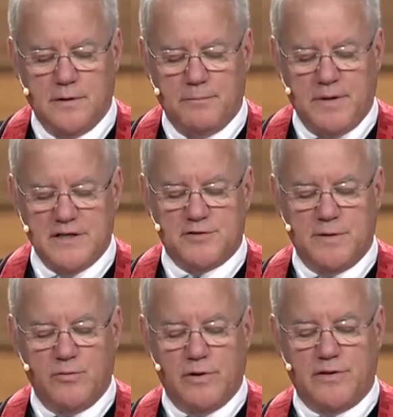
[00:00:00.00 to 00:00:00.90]
Peace
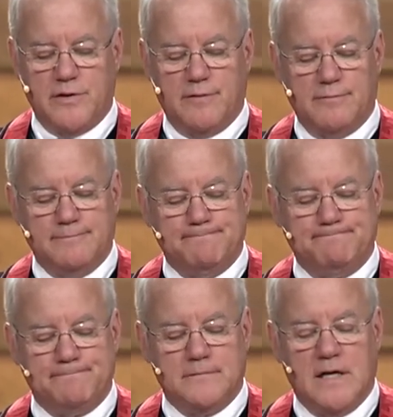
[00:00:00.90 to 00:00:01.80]
be with you.
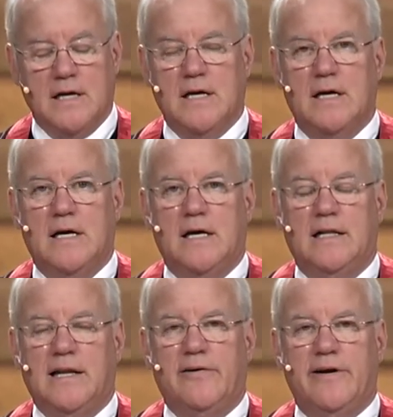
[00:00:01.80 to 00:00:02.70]

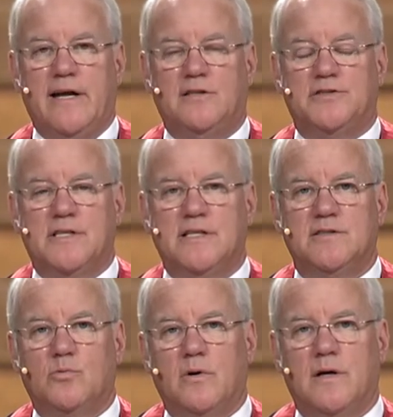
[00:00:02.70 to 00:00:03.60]
Larry Nelson
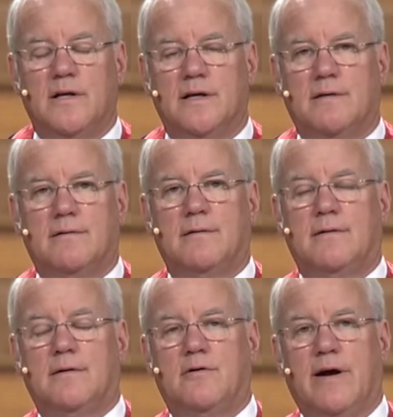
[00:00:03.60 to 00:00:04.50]
is one of the
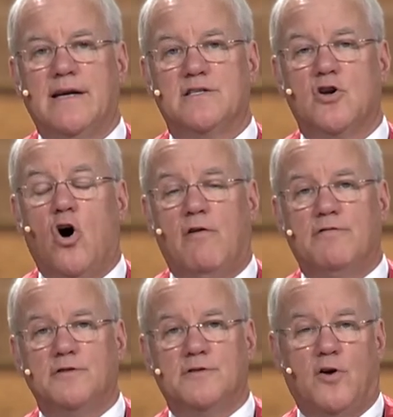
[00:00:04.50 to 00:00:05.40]
greatest
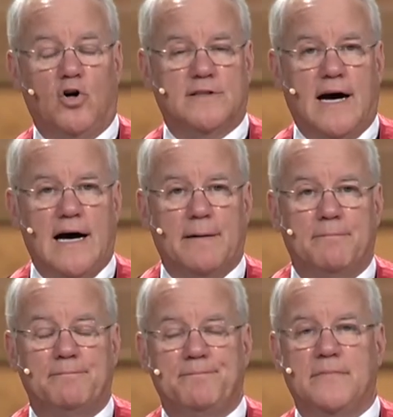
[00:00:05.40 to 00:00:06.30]
golfers of all time.
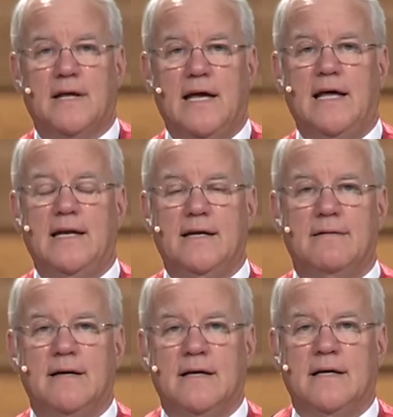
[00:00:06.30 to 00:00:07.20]
And
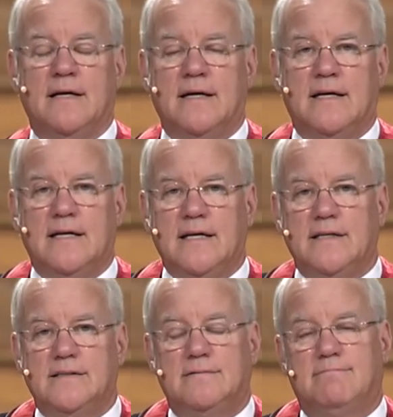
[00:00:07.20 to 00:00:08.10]

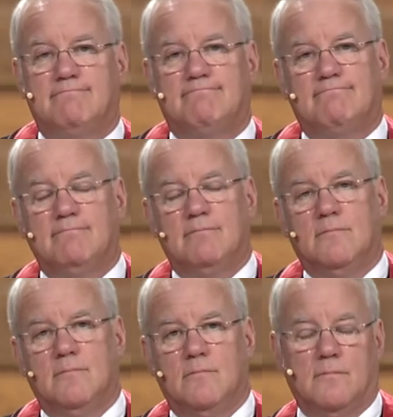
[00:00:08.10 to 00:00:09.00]
he's
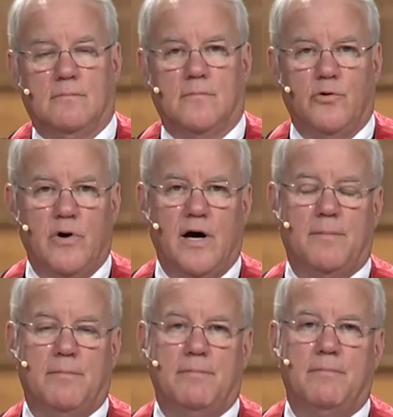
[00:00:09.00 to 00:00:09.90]
grew
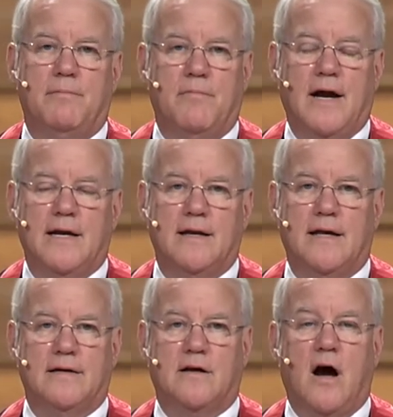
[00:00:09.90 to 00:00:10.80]
up right in,
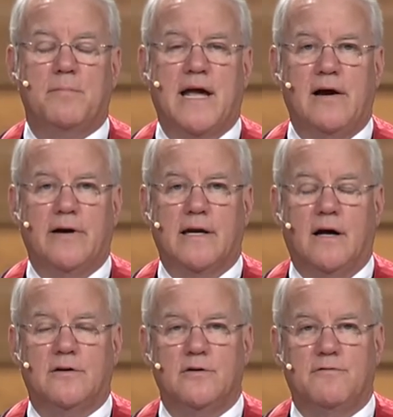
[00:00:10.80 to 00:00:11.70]
in Cobb County,
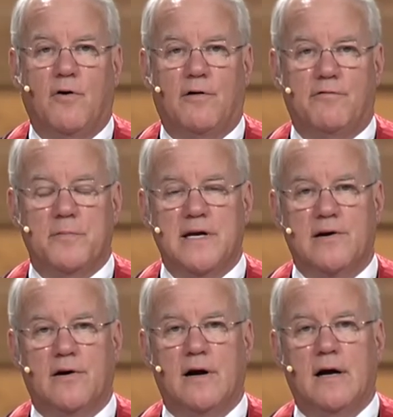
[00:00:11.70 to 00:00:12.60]
not too far from here.